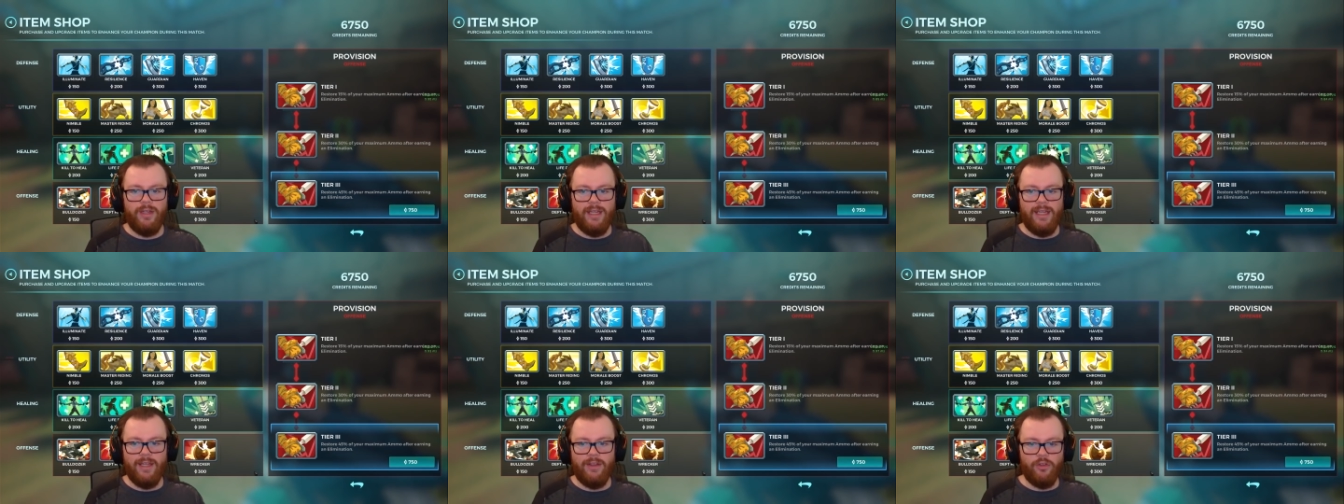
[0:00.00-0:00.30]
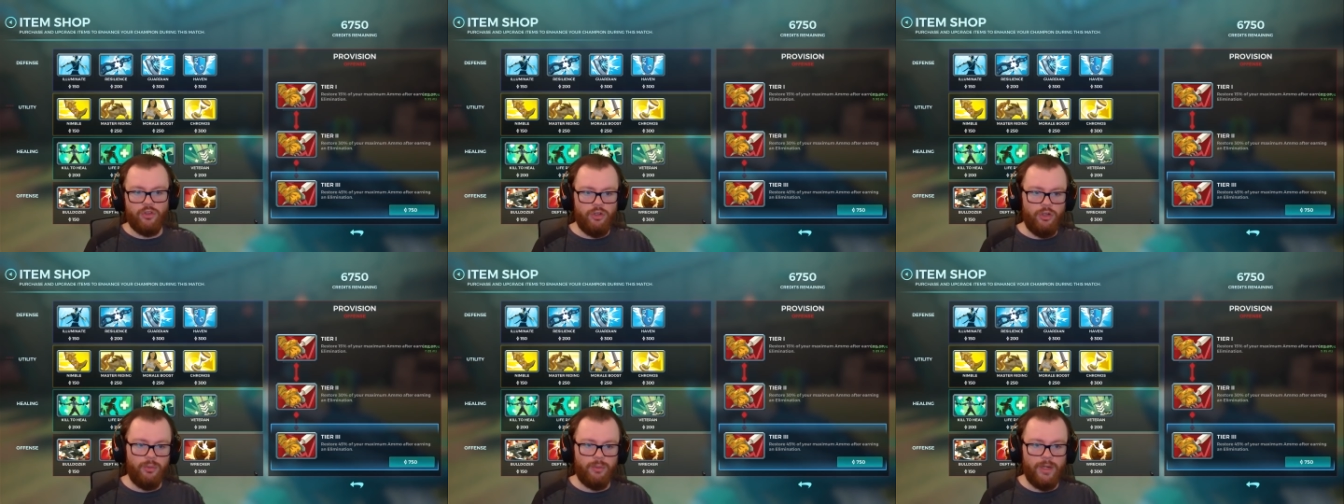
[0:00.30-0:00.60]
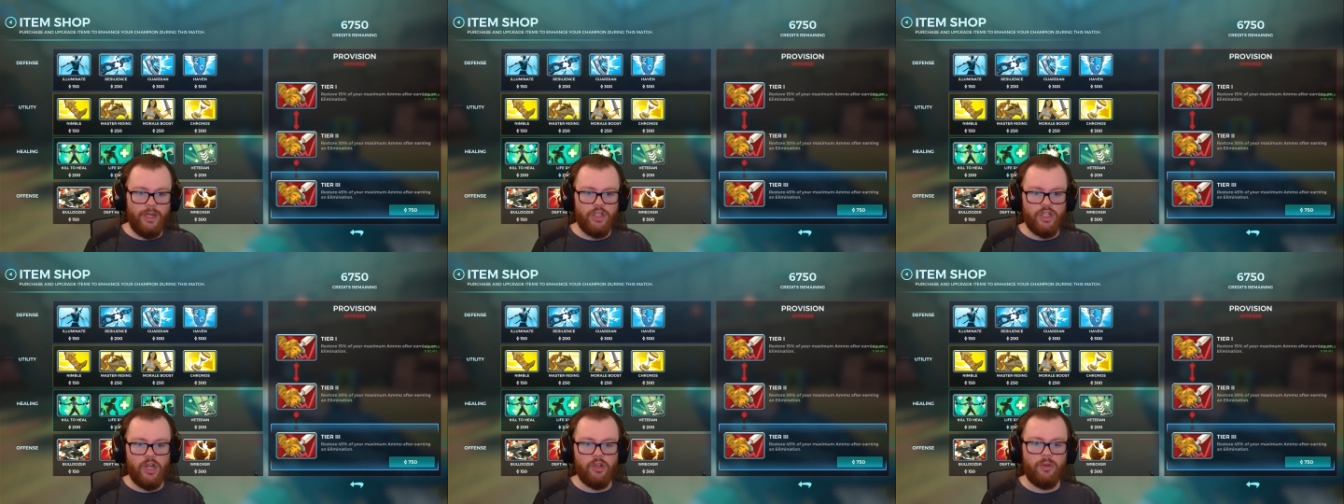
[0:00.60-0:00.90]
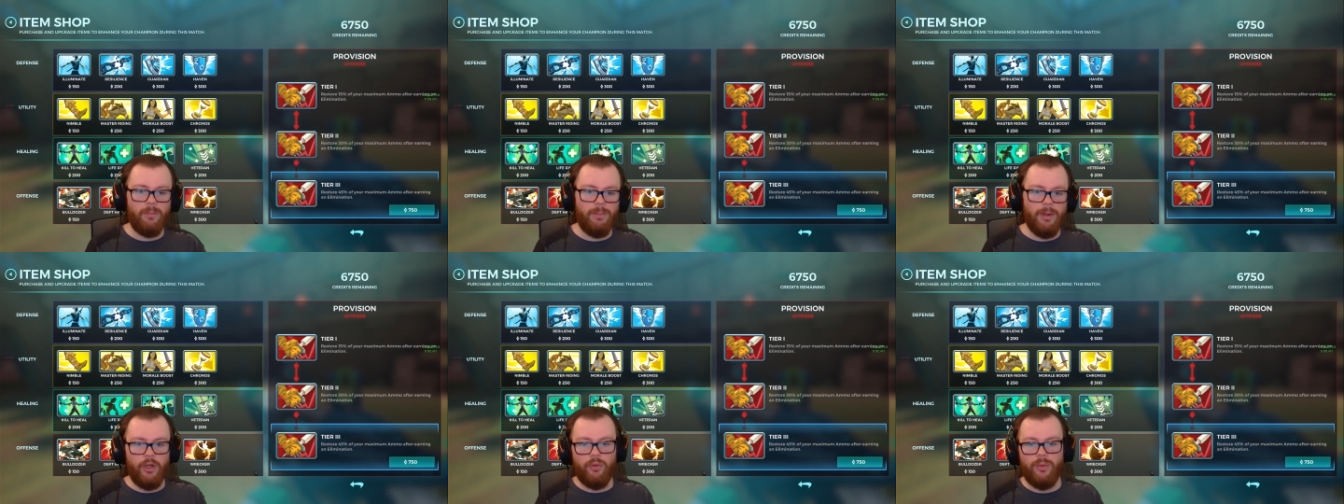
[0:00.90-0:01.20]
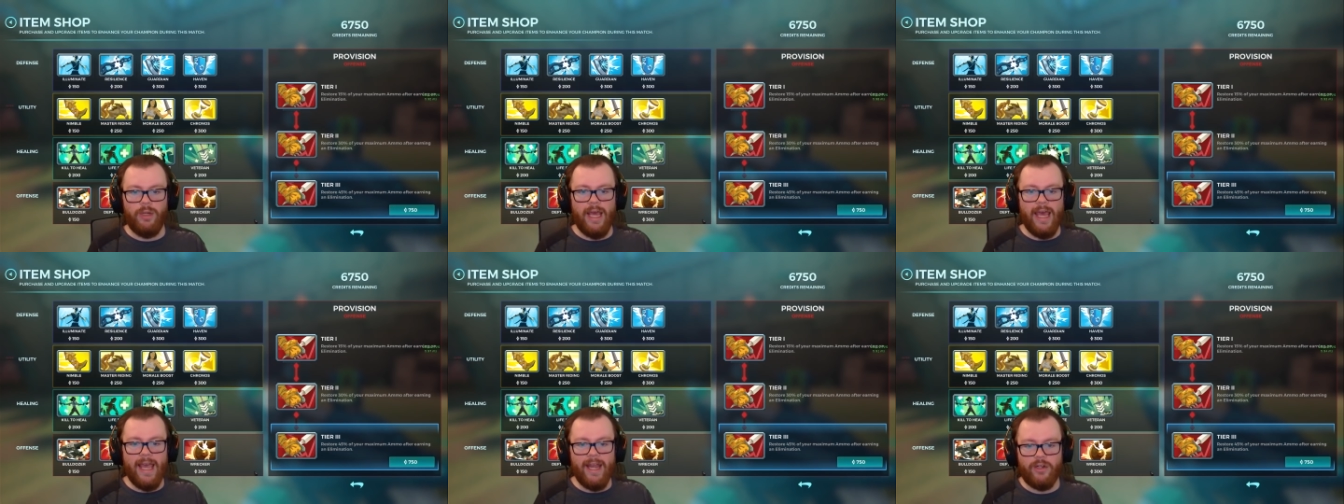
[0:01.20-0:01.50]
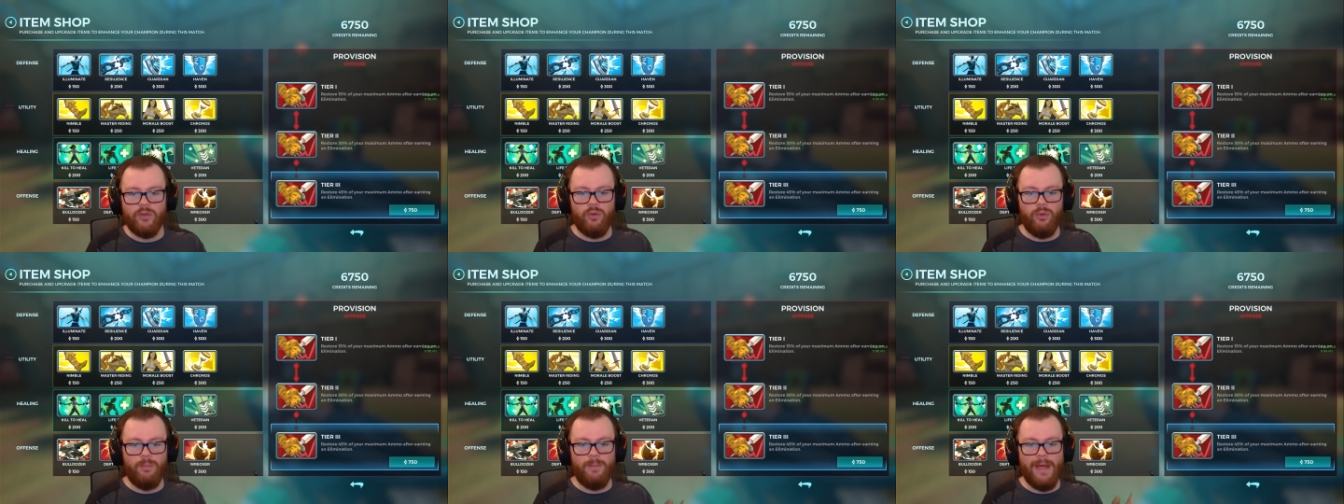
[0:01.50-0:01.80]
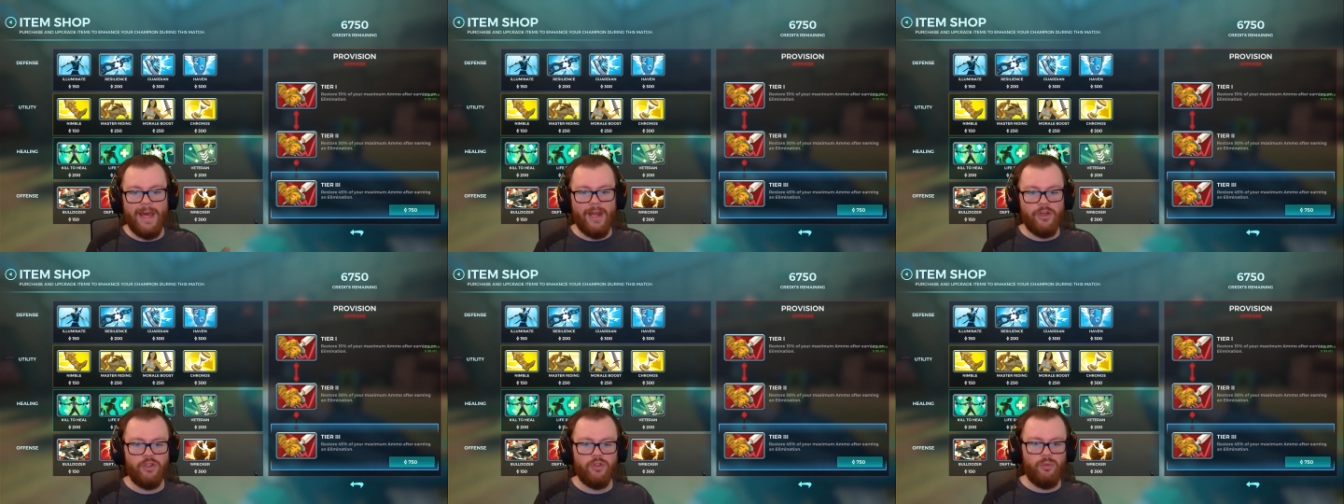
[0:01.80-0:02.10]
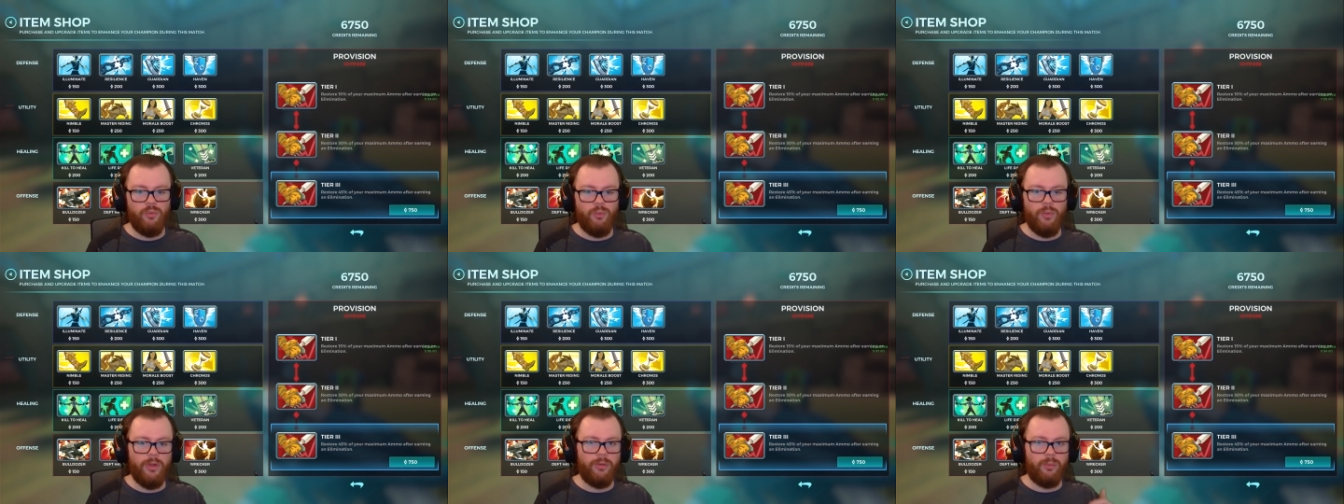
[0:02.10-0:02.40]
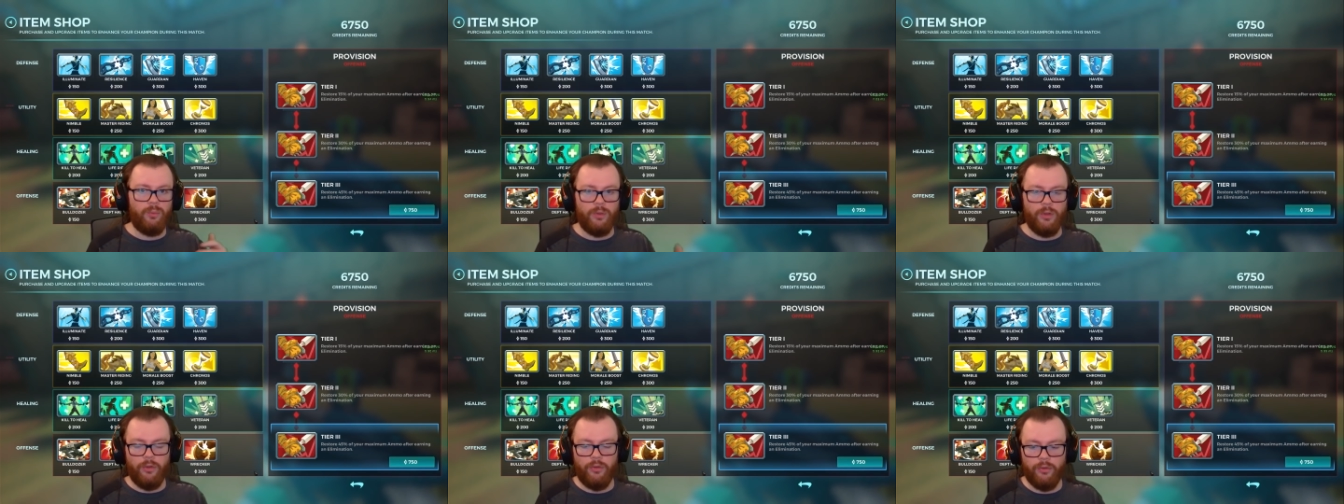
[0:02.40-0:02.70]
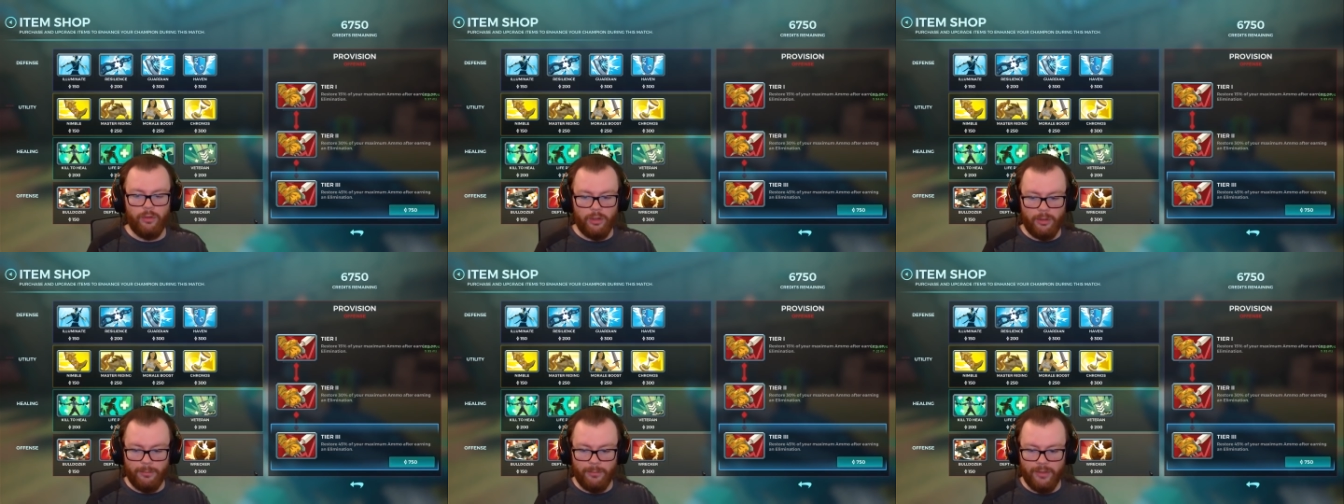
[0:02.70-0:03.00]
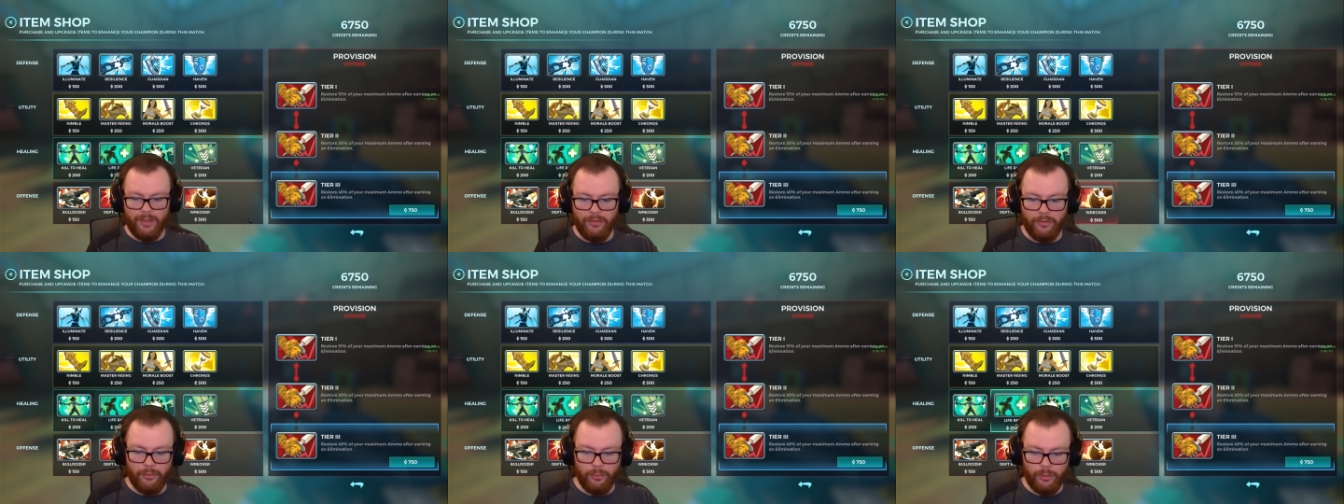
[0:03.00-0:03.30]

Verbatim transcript: in the shooting range as compared to an actual match with real circumstances.